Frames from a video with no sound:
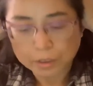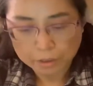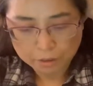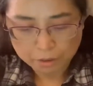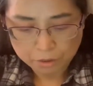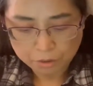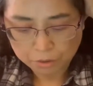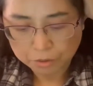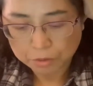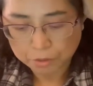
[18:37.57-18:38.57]
air
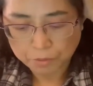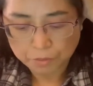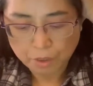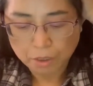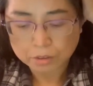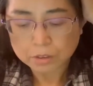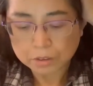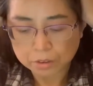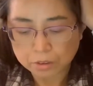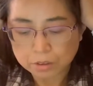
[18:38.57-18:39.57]
to the
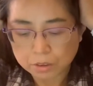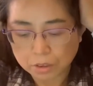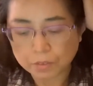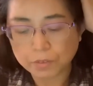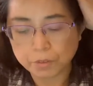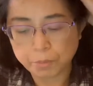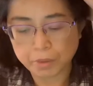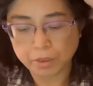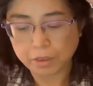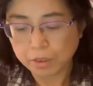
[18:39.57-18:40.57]
front, and then start from
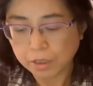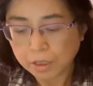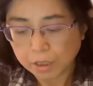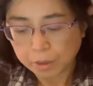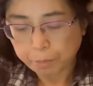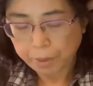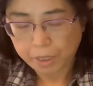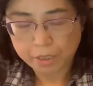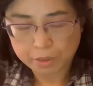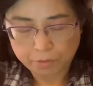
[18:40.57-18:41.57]
the
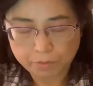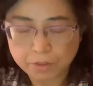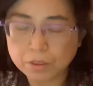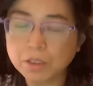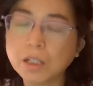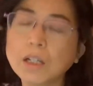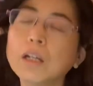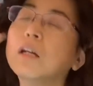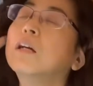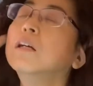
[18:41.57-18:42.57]
apex of the
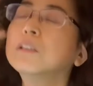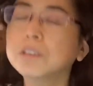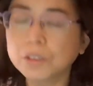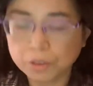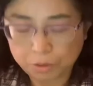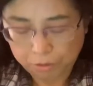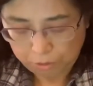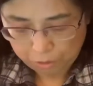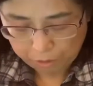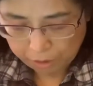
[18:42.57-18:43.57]
air. It
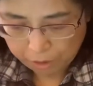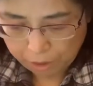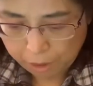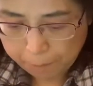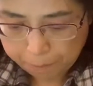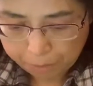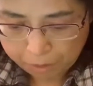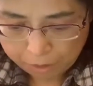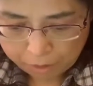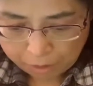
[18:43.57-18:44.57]
goes straight up.
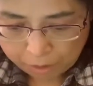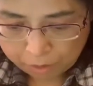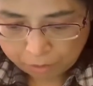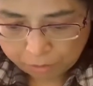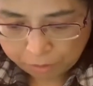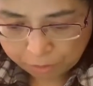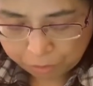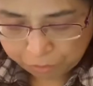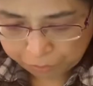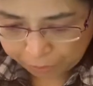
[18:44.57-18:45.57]
The
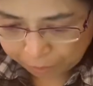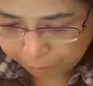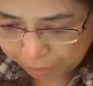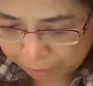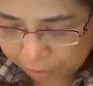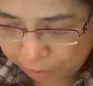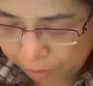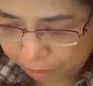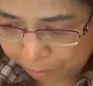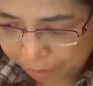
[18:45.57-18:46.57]
2 finger meter
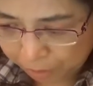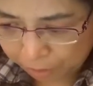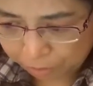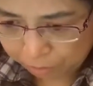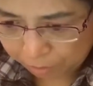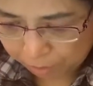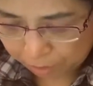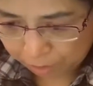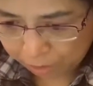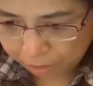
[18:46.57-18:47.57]
in the middle.
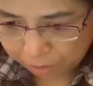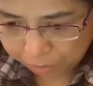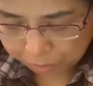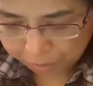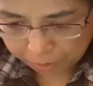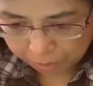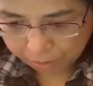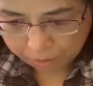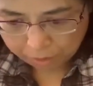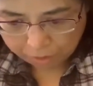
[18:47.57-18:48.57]
That's
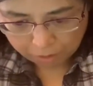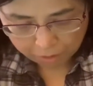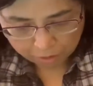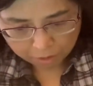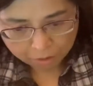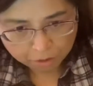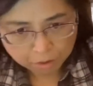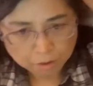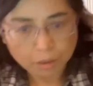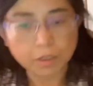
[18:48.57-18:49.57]
where
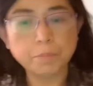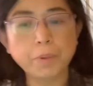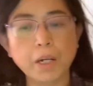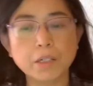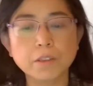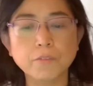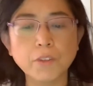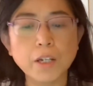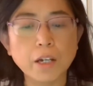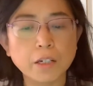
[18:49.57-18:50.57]
the apex of
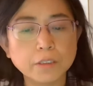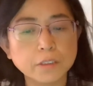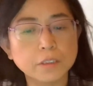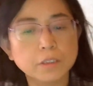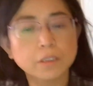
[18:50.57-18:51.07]
the head.